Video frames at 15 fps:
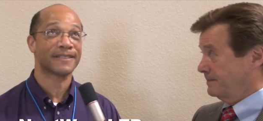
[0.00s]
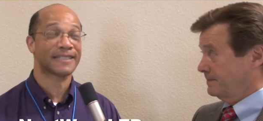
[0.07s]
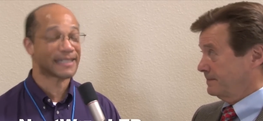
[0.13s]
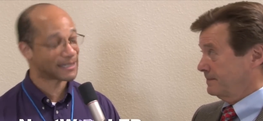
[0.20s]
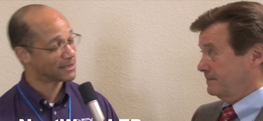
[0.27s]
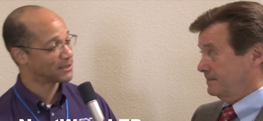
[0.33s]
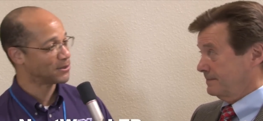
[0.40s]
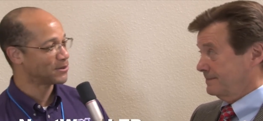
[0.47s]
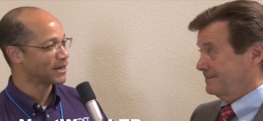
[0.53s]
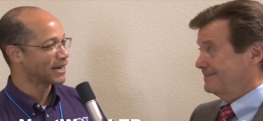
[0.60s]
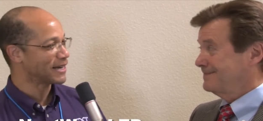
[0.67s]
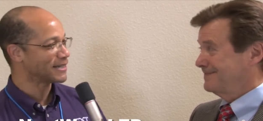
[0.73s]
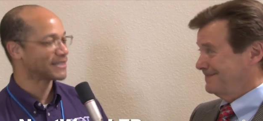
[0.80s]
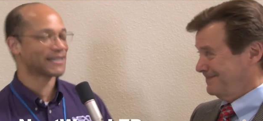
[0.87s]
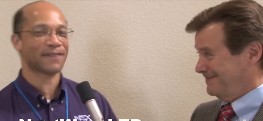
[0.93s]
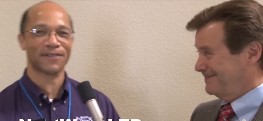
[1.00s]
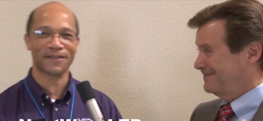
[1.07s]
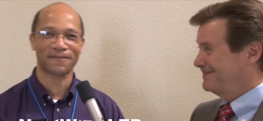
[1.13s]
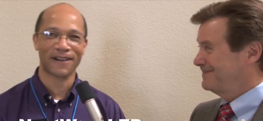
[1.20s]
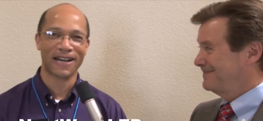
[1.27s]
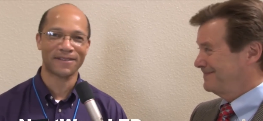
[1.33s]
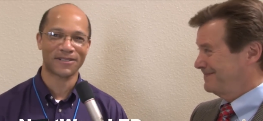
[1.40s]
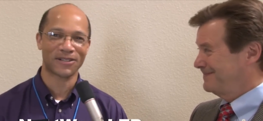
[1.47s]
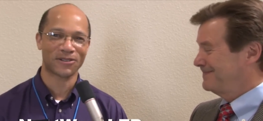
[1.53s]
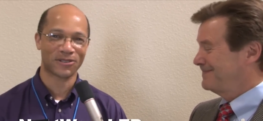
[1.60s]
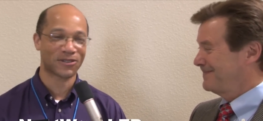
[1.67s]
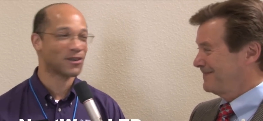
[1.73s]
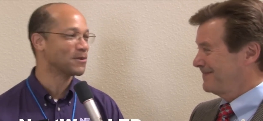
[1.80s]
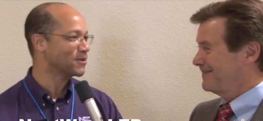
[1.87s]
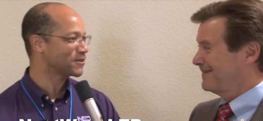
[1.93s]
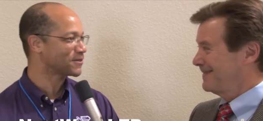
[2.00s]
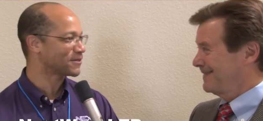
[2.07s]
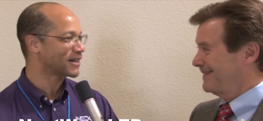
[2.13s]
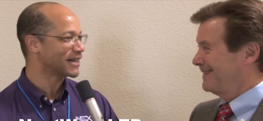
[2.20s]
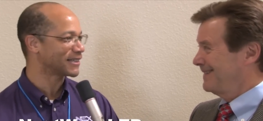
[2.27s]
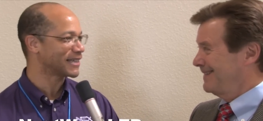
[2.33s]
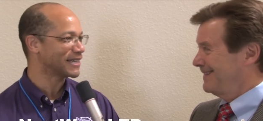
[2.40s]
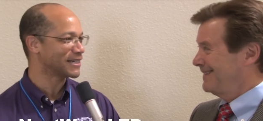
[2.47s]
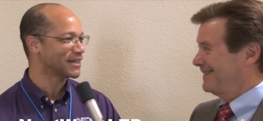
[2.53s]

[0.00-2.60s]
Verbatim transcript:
Speaker 1: 629 7500. Almost forgot